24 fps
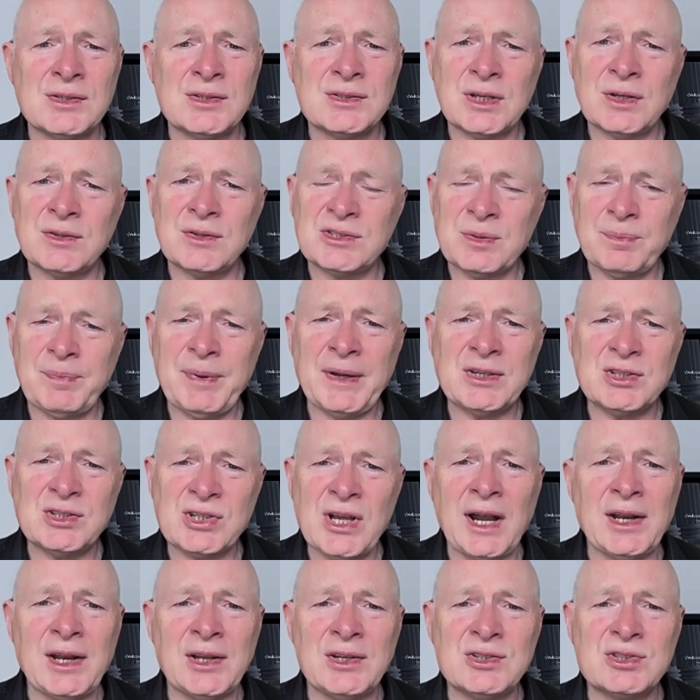So it's a big
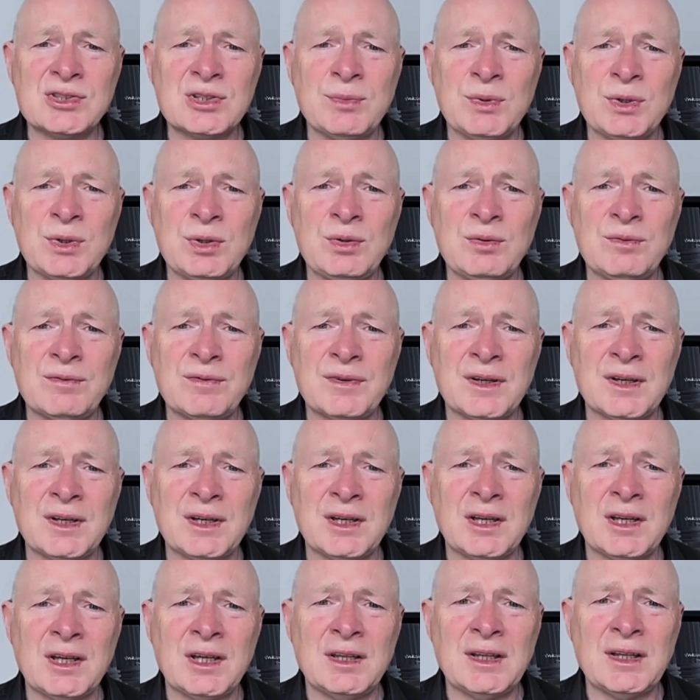challenge to move
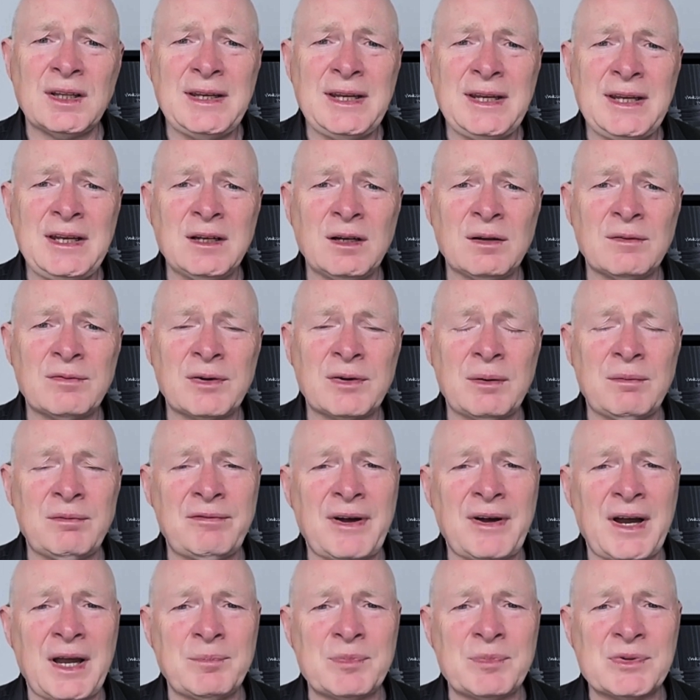the needle
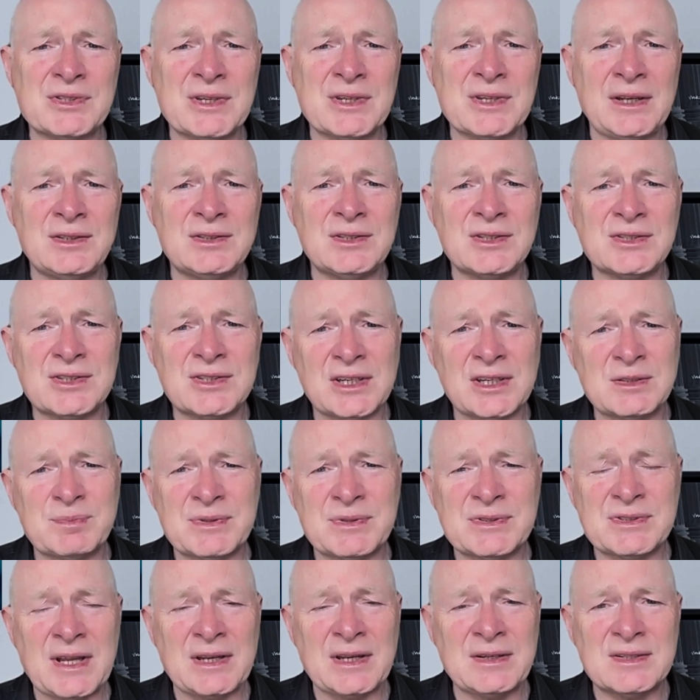from 5% to
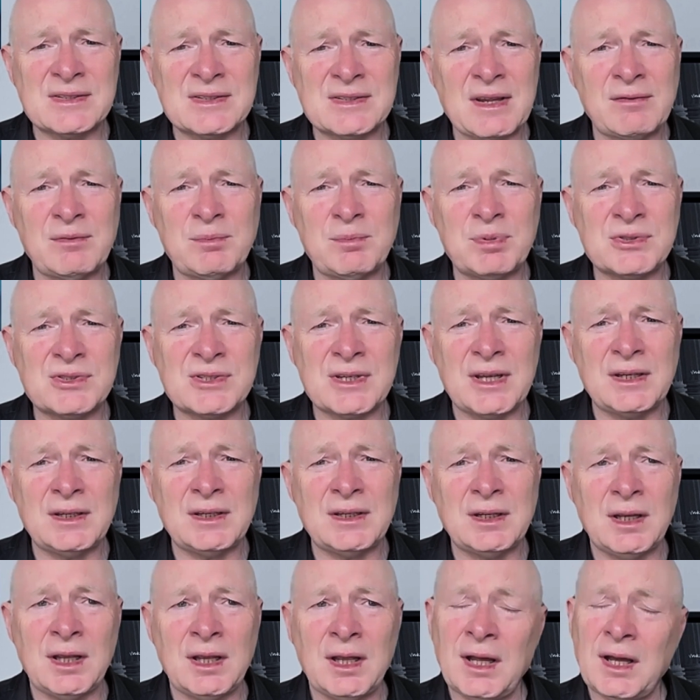6% to
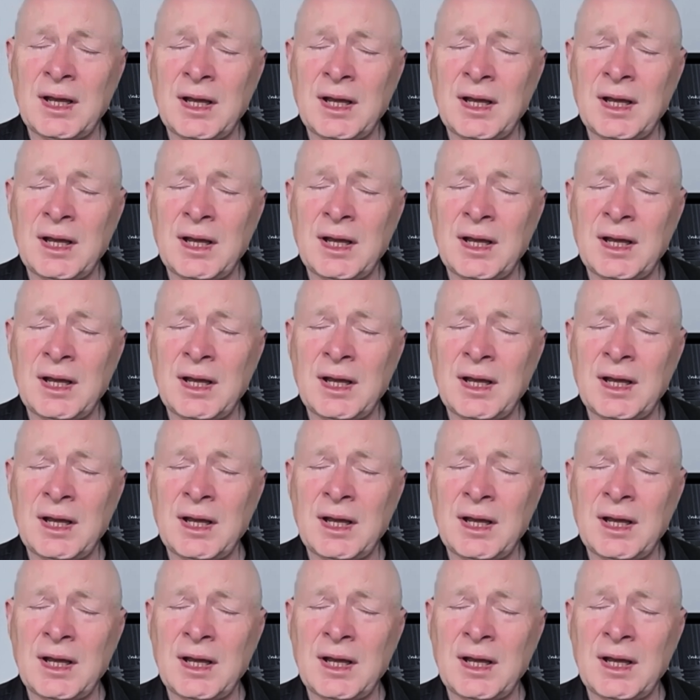7%.